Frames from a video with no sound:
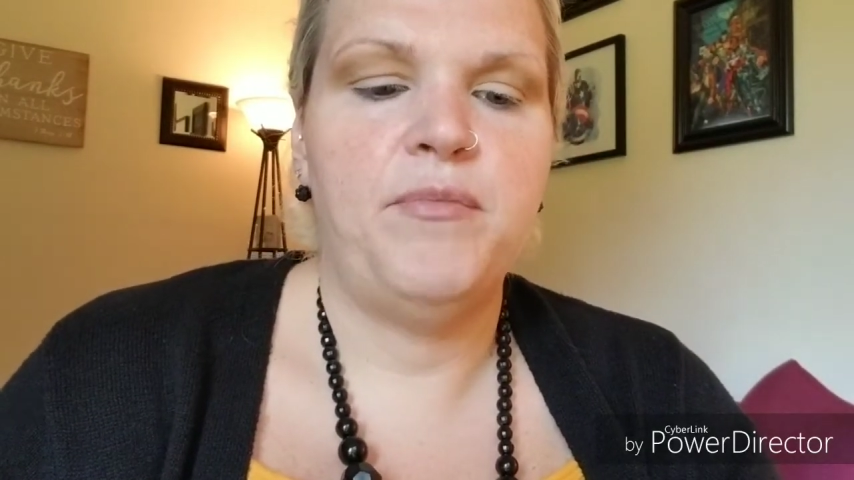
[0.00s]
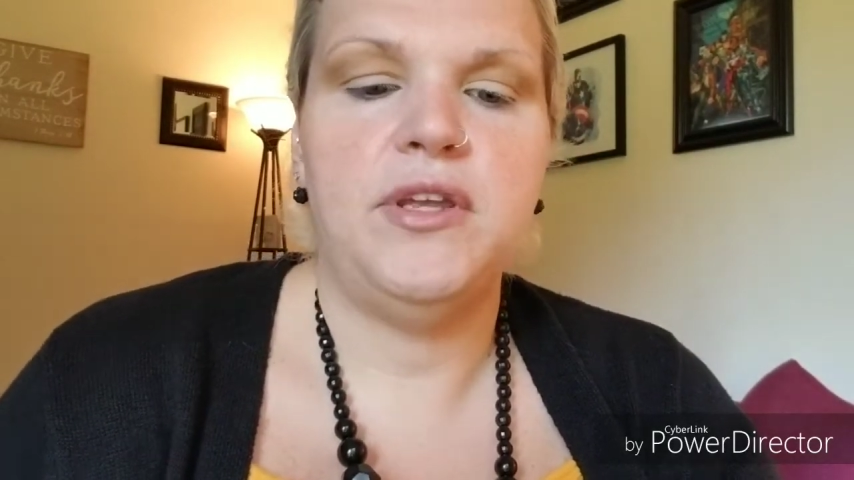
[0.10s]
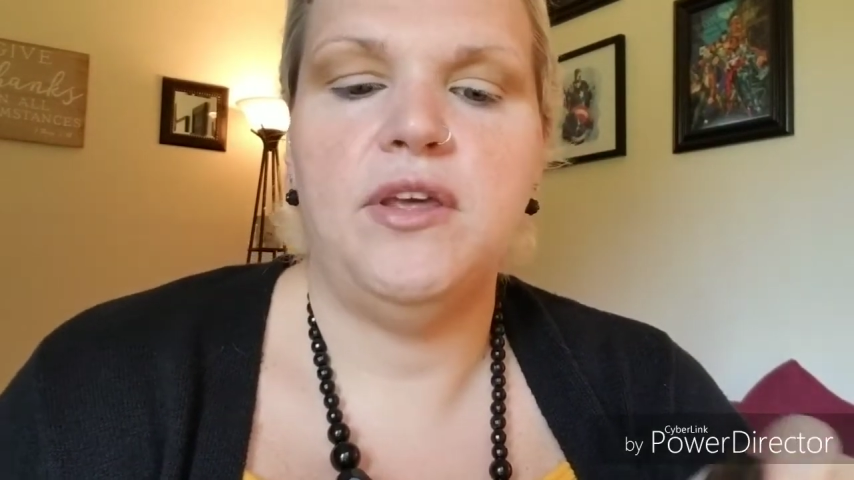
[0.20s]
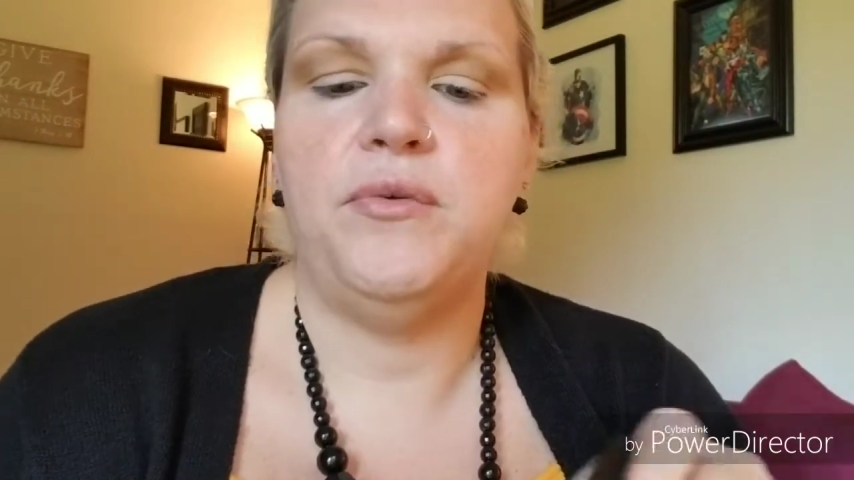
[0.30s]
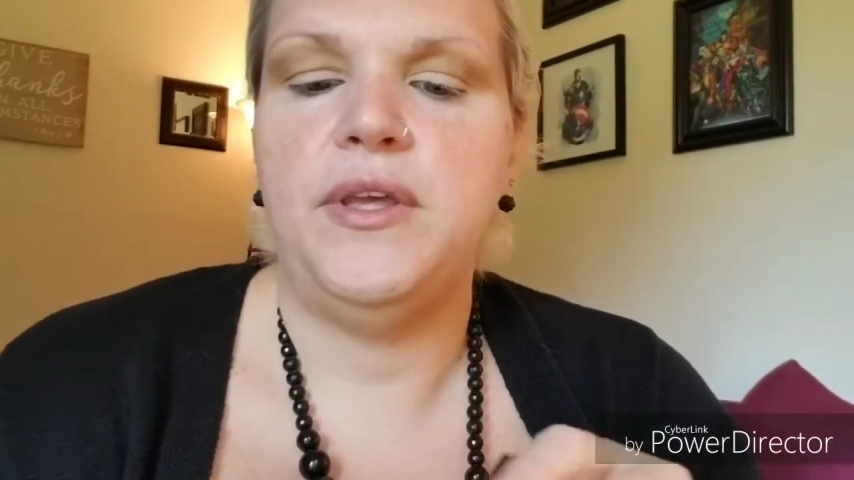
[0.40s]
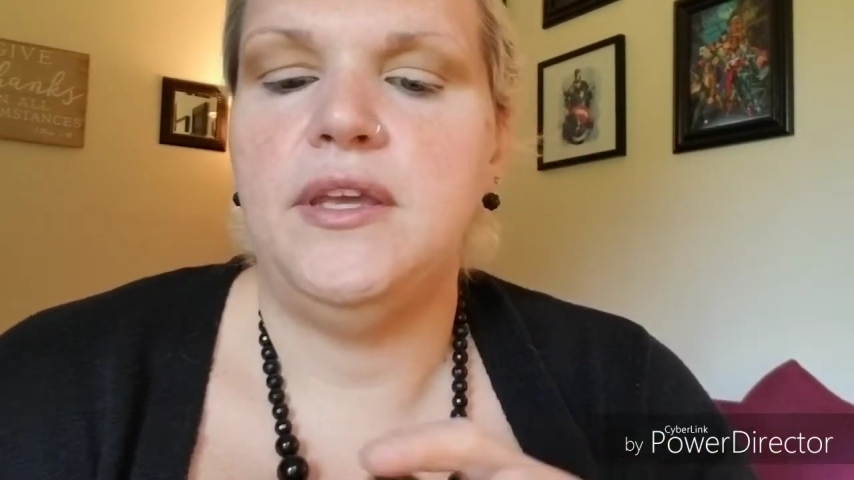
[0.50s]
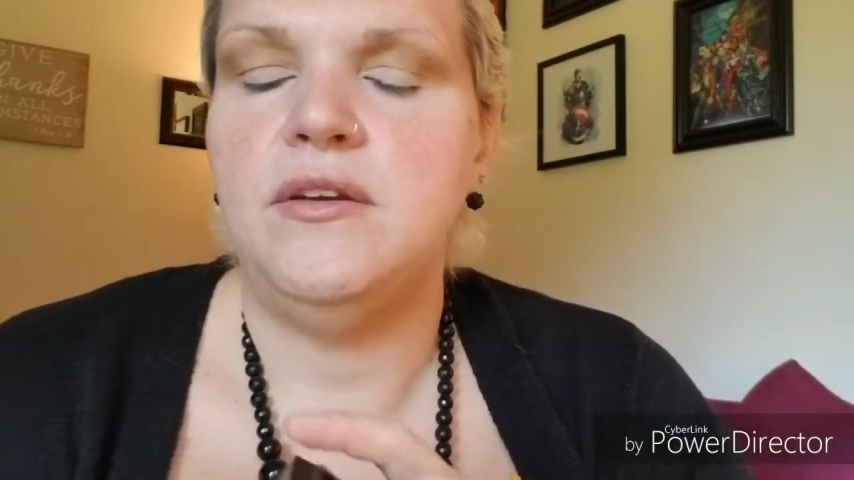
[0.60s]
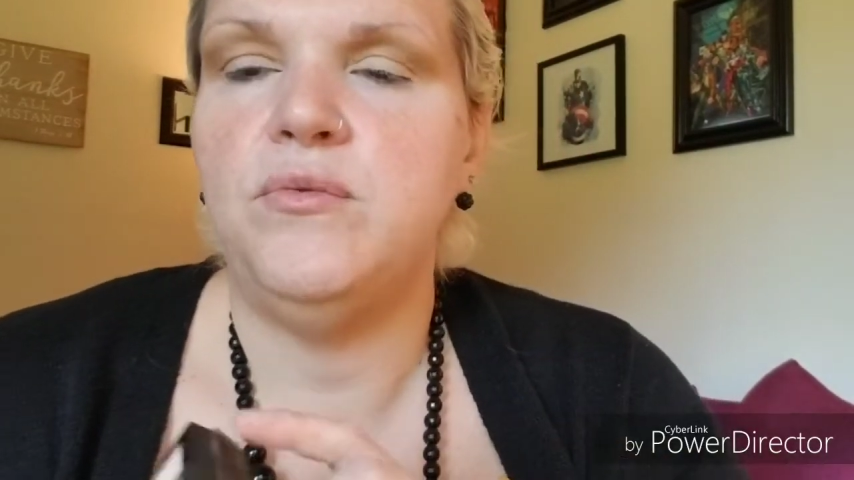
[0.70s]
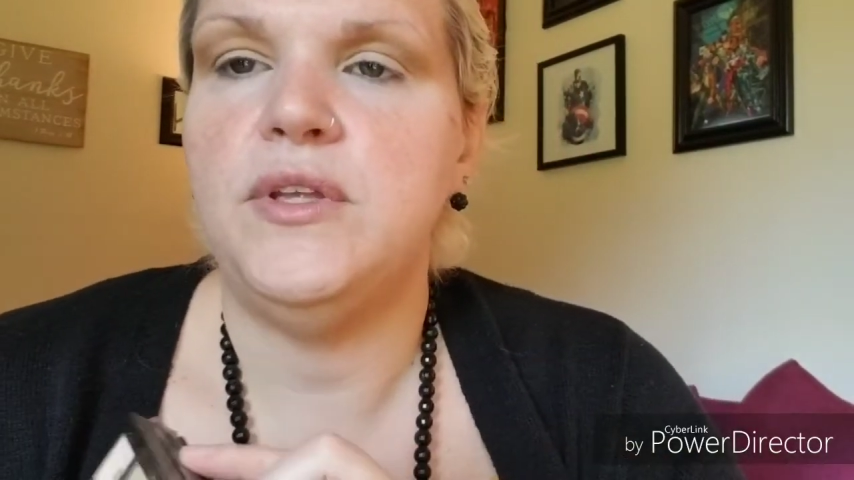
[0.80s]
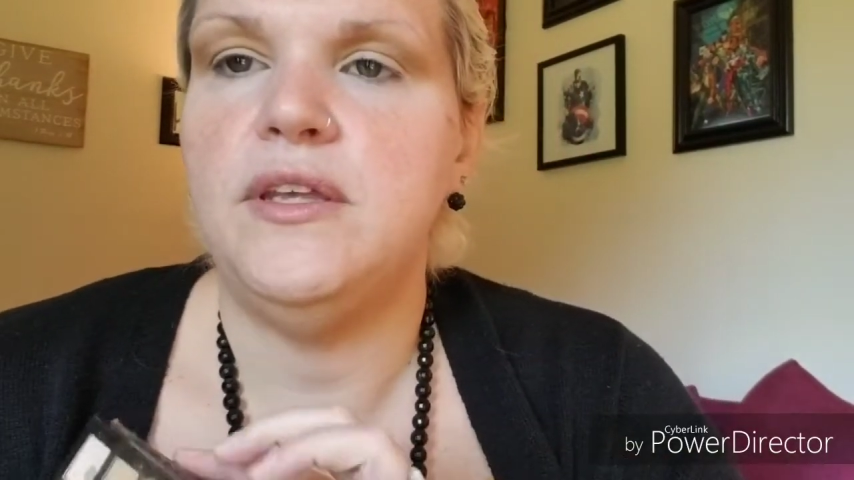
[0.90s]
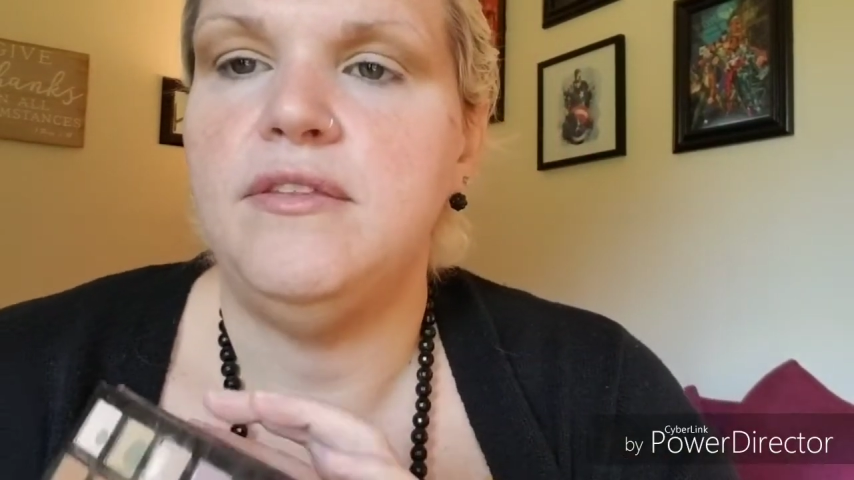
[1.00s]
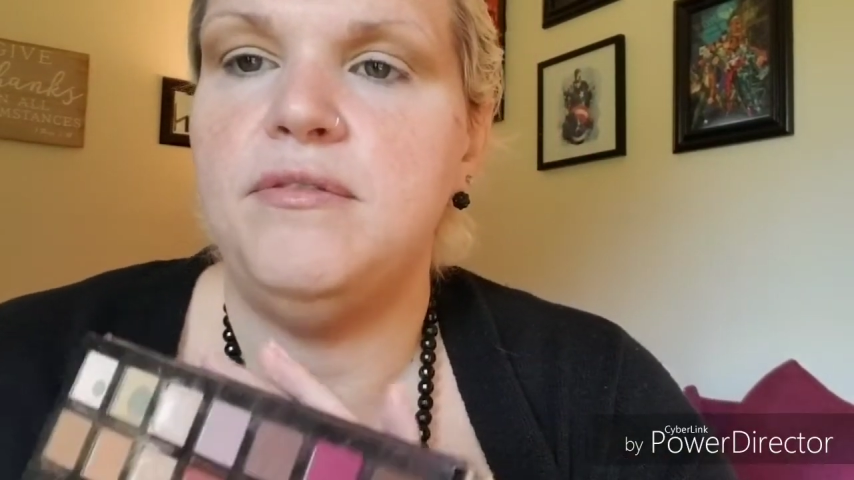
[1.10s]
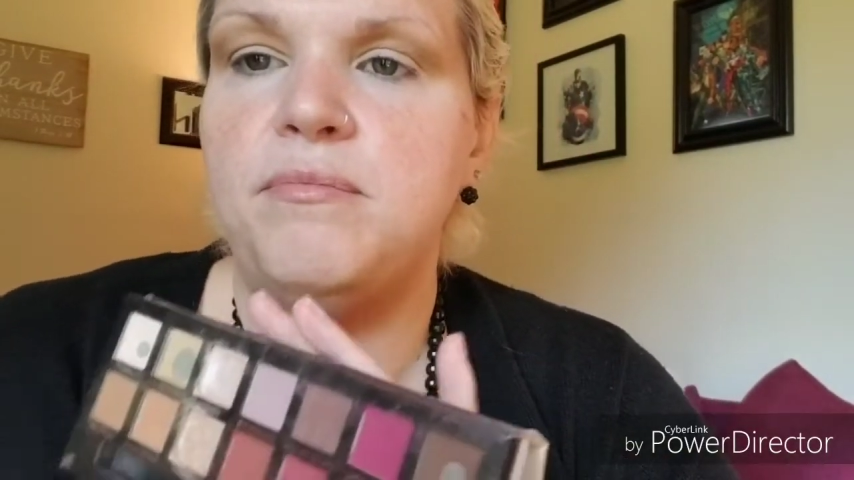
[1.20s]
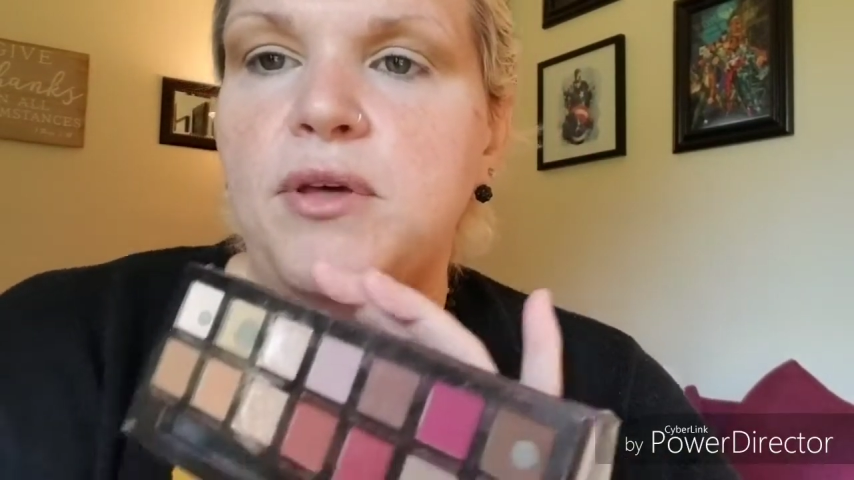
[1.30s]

gonna go in with